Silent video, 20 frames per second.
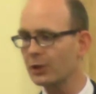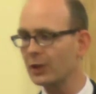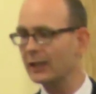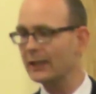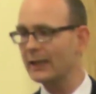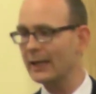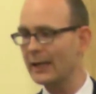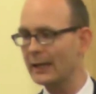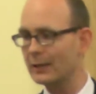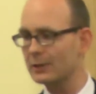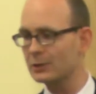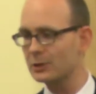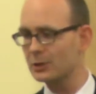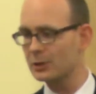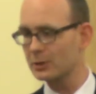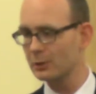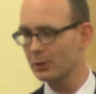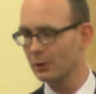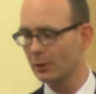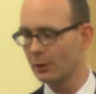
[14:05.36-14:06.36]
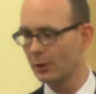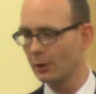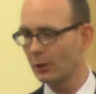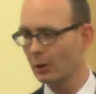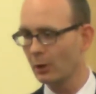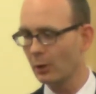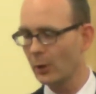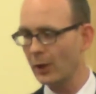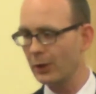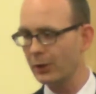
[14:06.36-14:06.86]
the gates
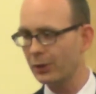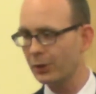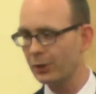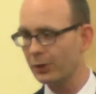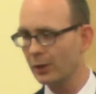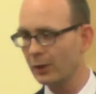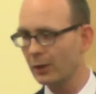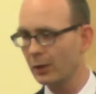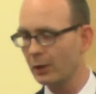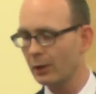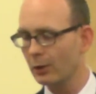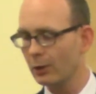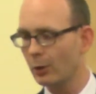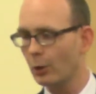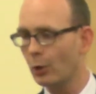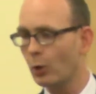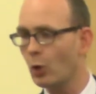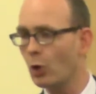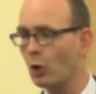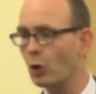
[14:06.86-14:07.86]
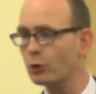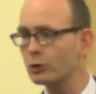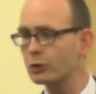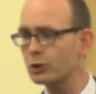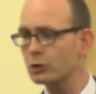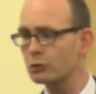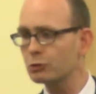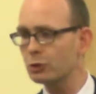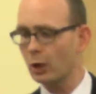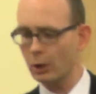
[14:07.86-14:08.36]
with the whole
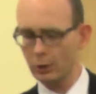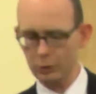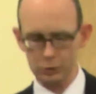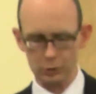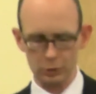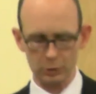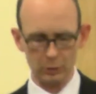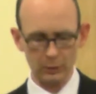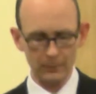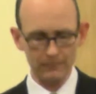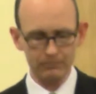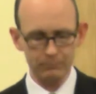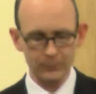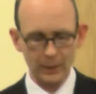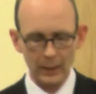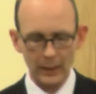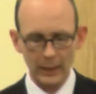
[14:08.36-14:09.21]
structure